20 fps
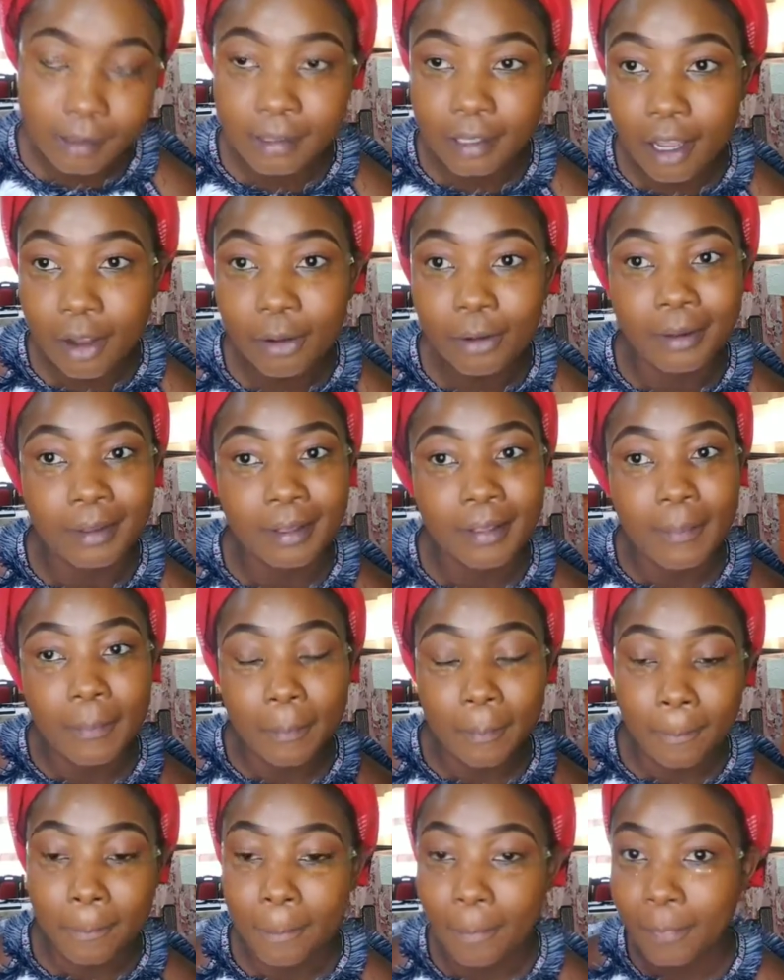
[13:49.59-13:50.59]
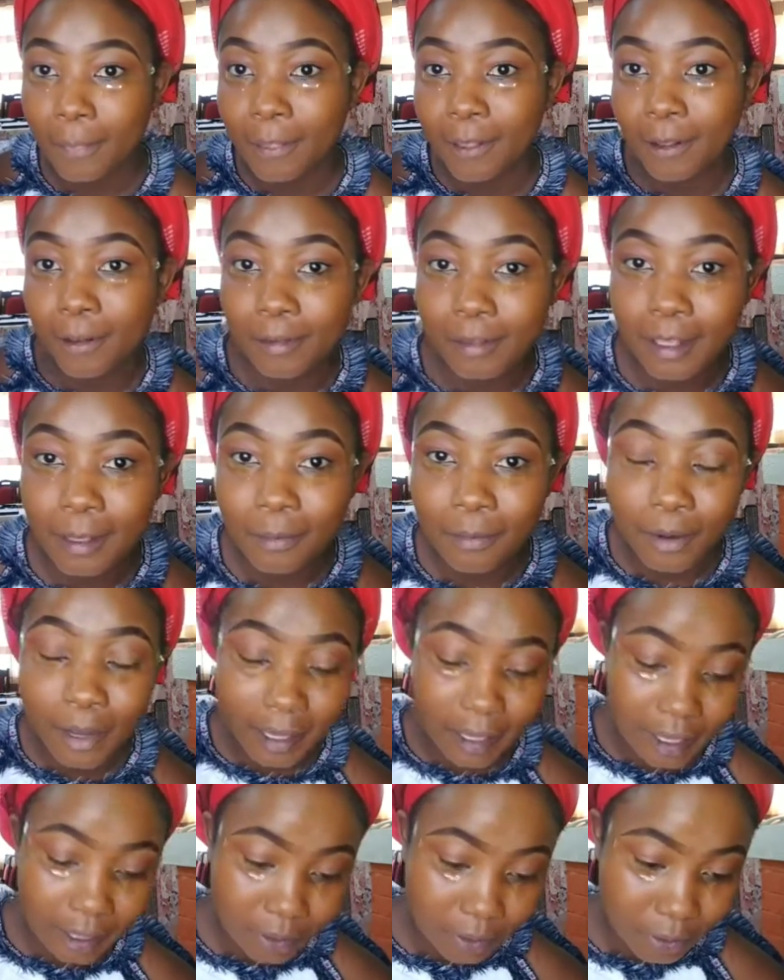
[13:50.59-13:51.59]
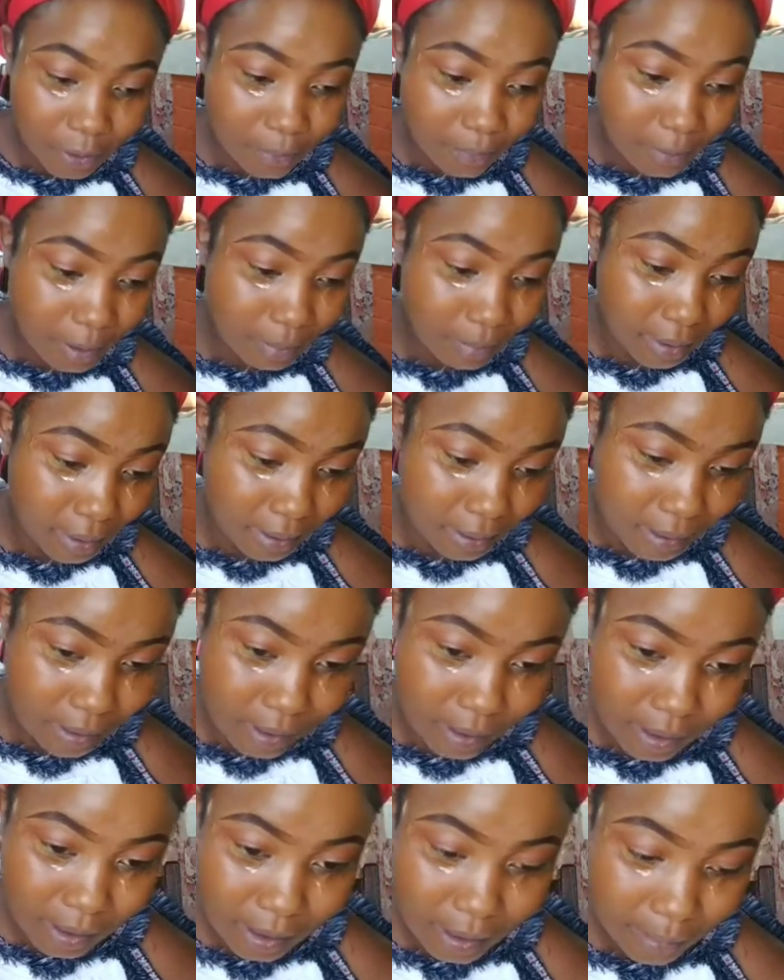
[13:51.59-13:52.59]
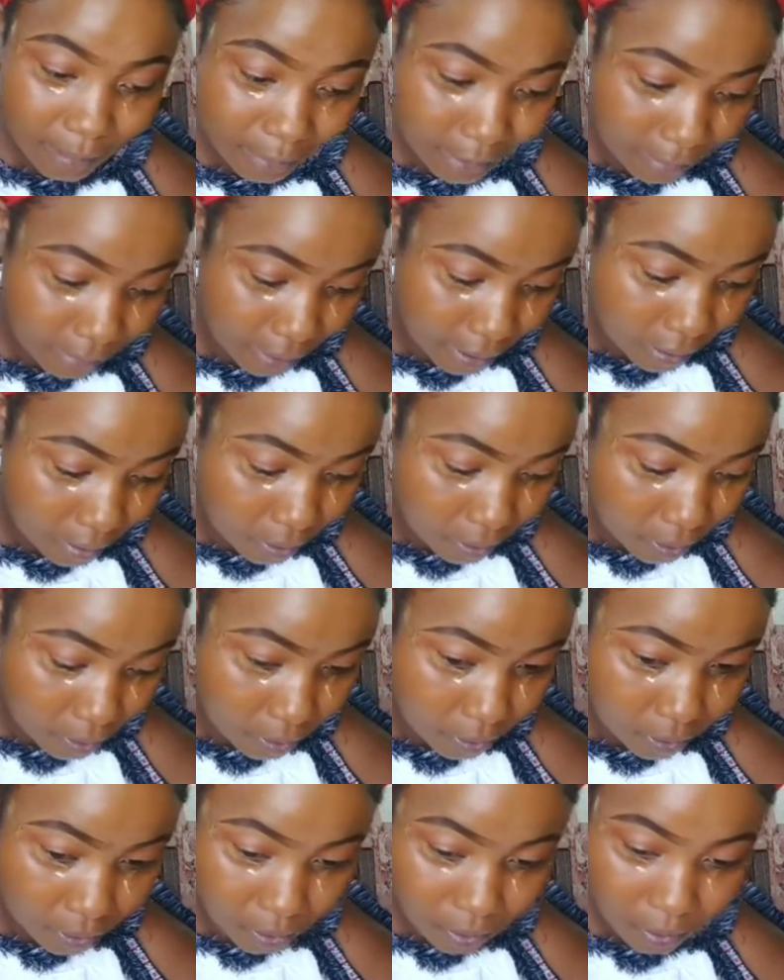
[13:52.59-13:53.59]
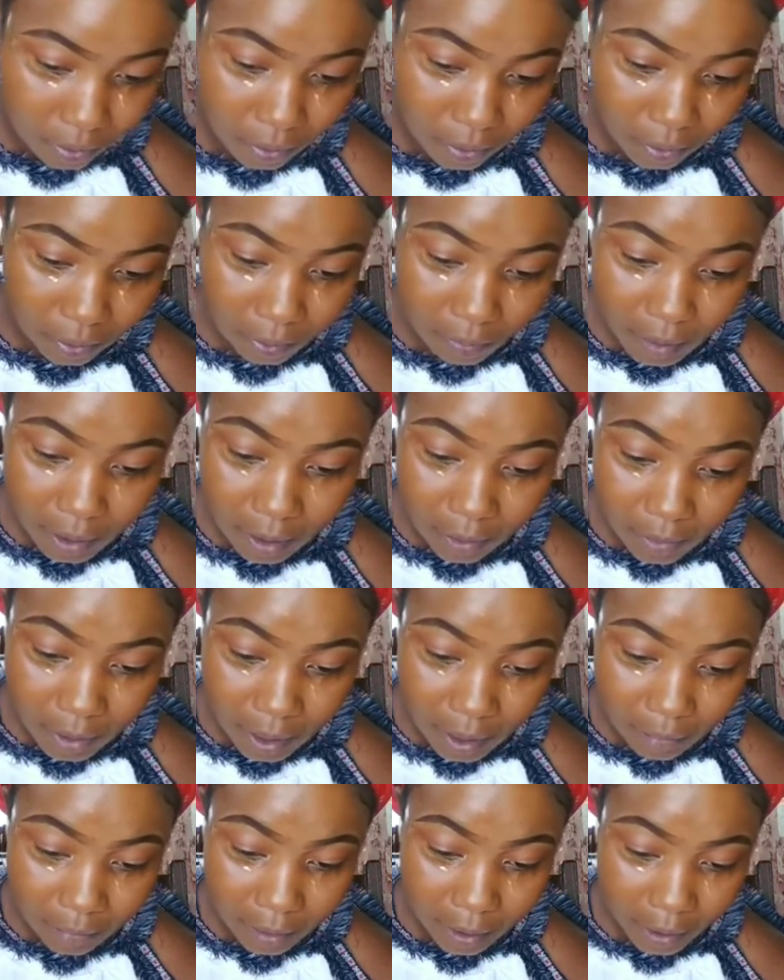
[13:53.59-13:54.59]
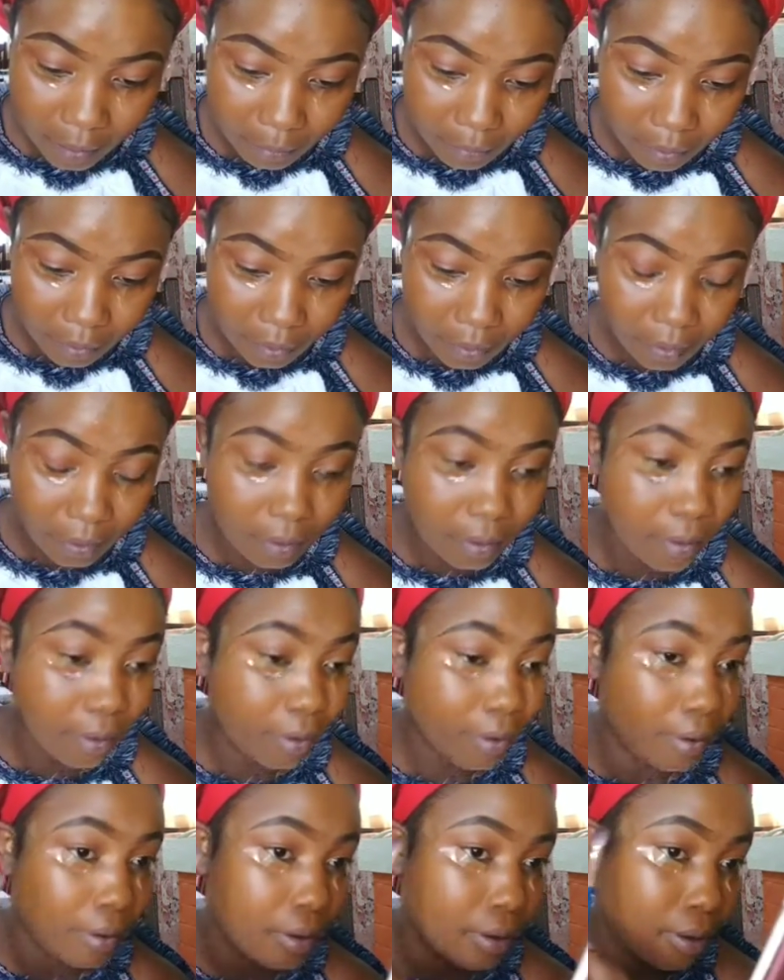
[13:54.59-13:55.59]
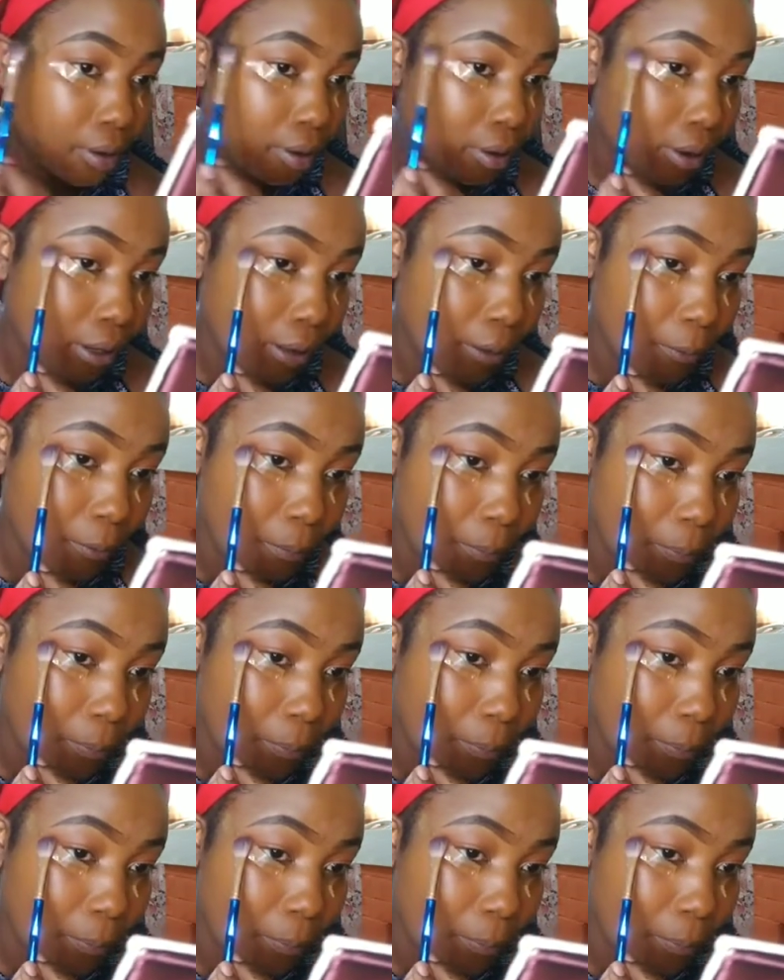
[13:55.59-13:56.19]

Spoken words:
Now, the more I get compliments, the more I'm like, oh, kumbe nakuanga mrembo. Okay.